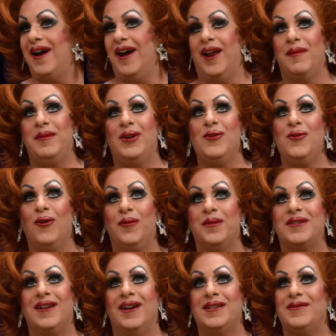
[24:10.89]
and I'm an
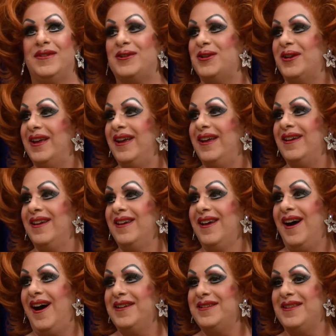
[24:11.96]
enormous science fiction geek
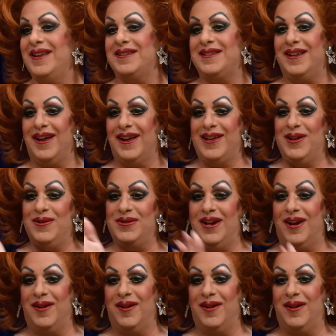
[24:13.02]
under this, and I queued